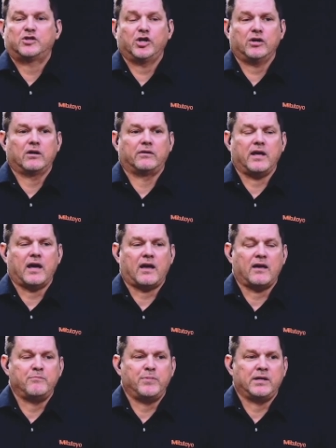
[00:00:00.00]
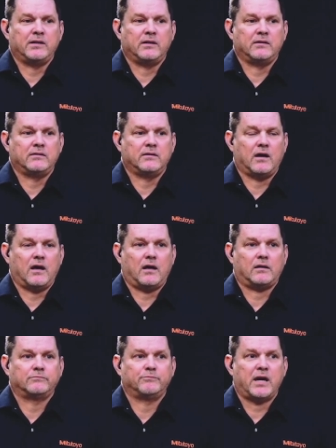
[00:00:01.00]
Sure. Yeah, I've been in
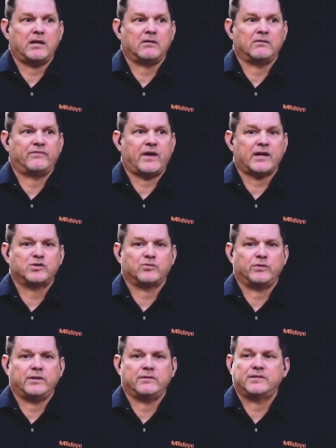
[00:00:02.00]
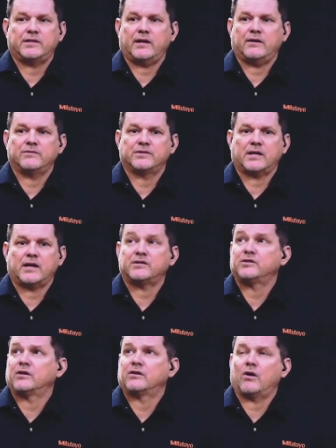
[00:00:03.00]
manufacturing sales, I
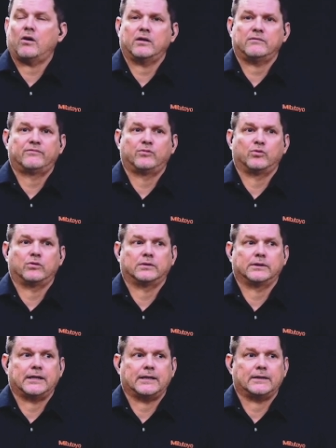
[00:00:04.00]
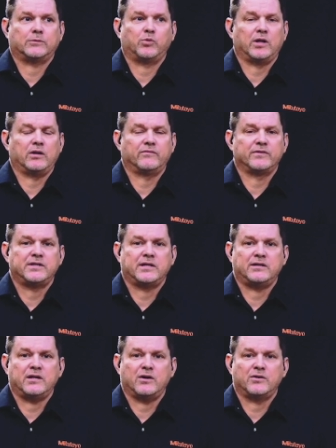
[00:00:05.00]
guess you could call it, for well over
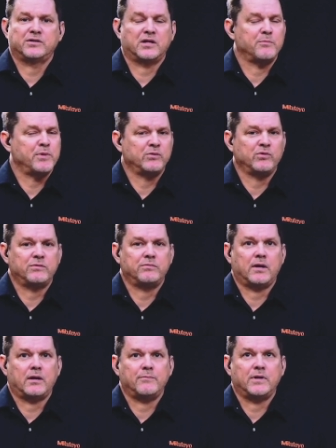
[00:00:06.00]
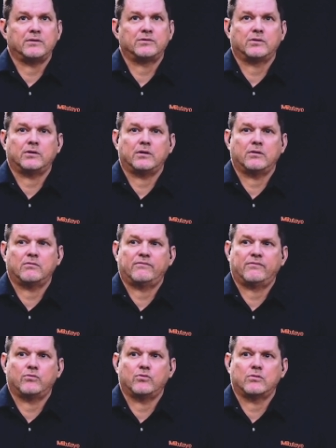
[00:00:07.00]
10 years. And I've been with
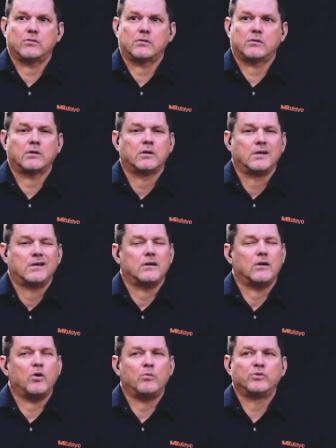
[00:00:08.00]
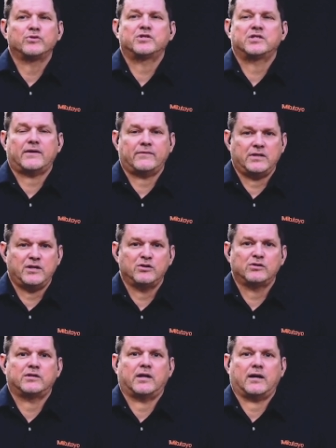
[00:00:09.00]
Mitutoyo for almost 7
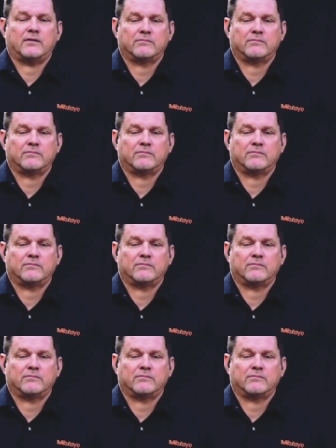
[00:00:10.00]
years